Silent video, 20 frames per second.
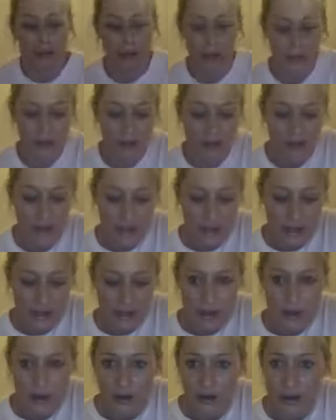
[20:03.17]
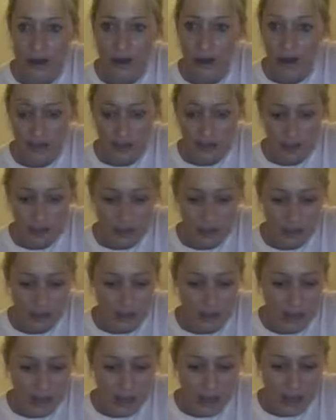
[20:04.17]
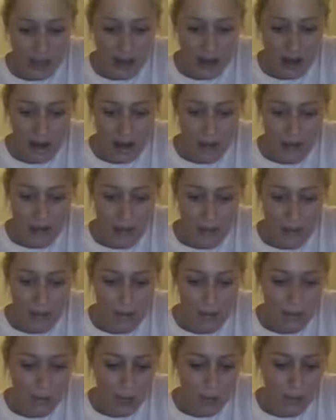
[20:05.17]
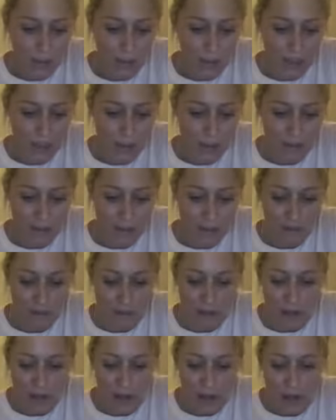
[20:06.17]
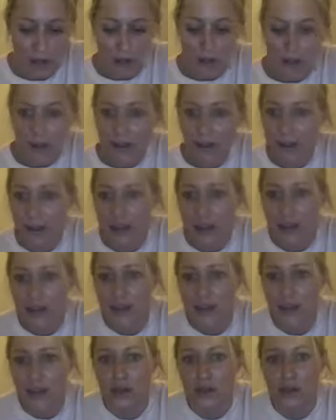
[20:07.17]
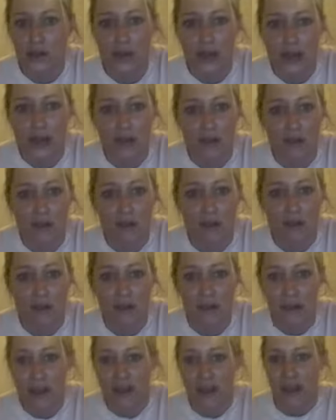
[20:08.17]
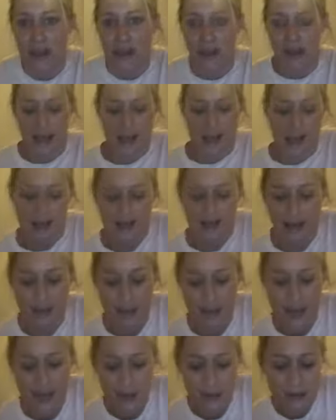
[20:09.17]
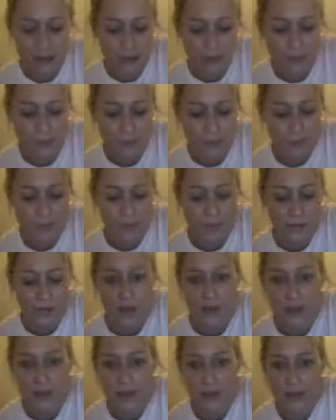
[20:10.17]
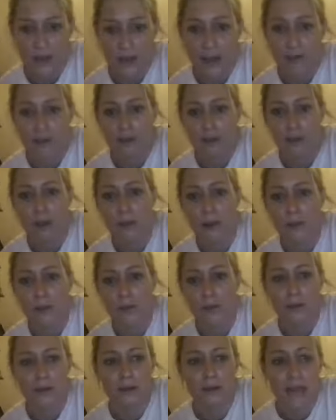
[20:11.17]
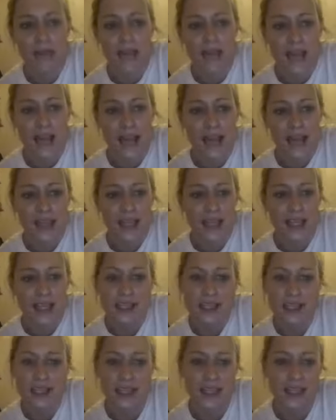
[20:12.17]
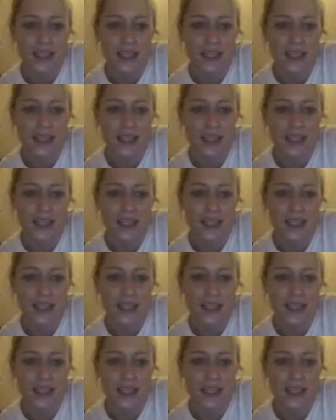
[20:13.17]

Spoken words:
as possible. All right, so this is going to be our little competition before we go into story time with the book. Okay, ready? Everyone got the ball ready?